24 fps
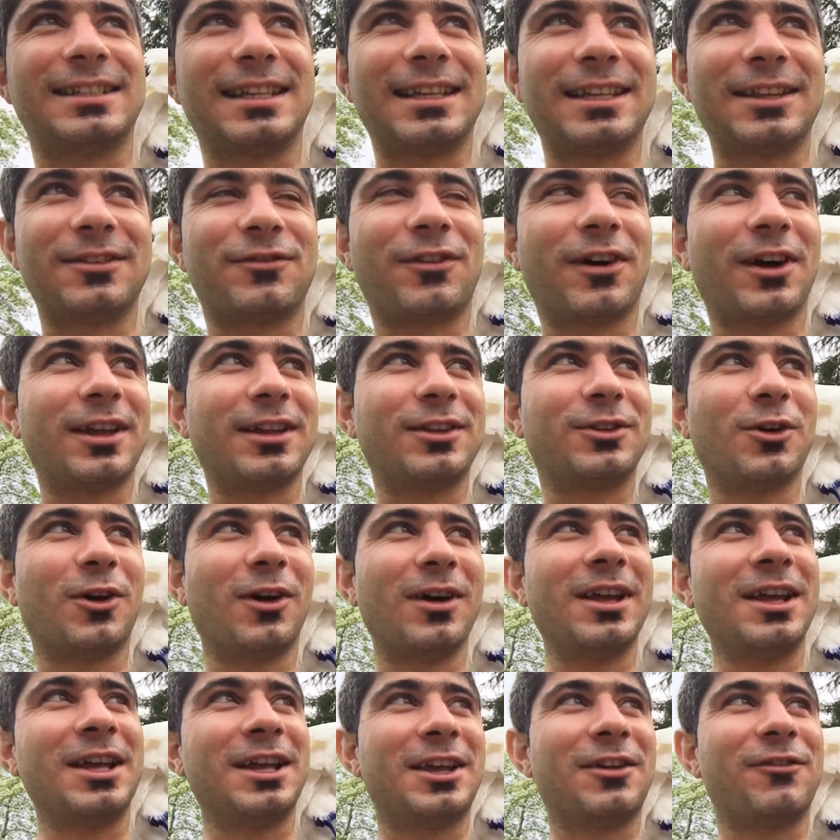said if I
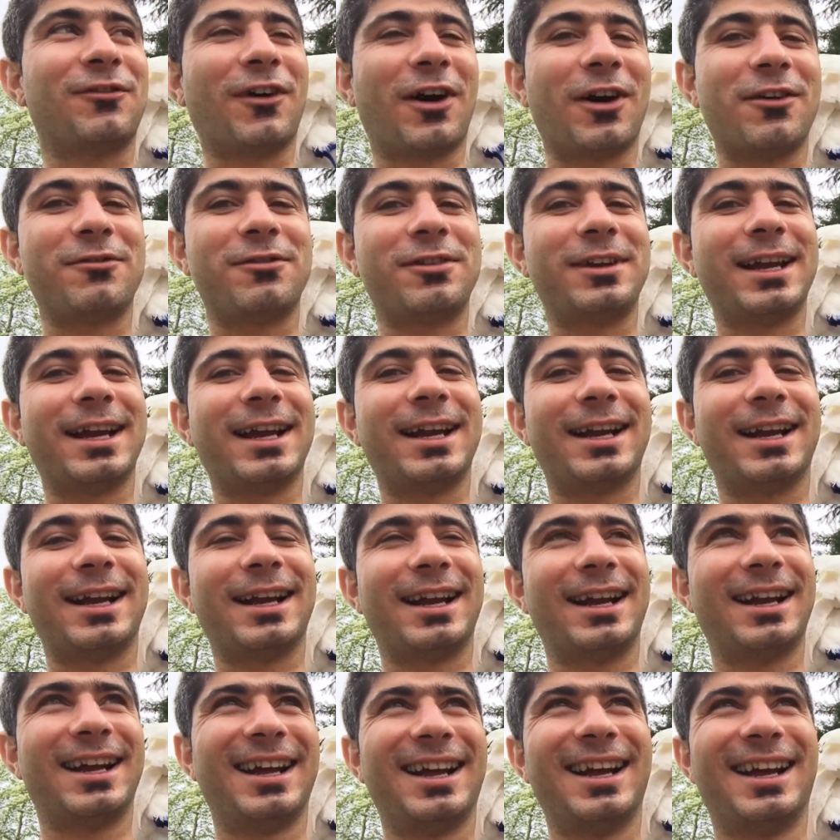don't, if I'm
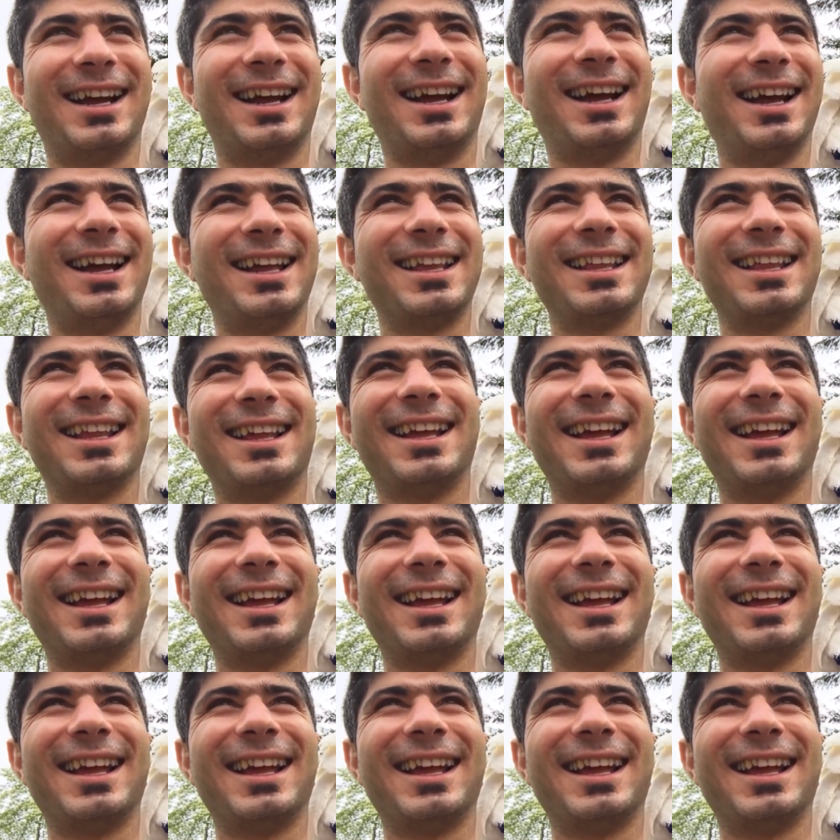here.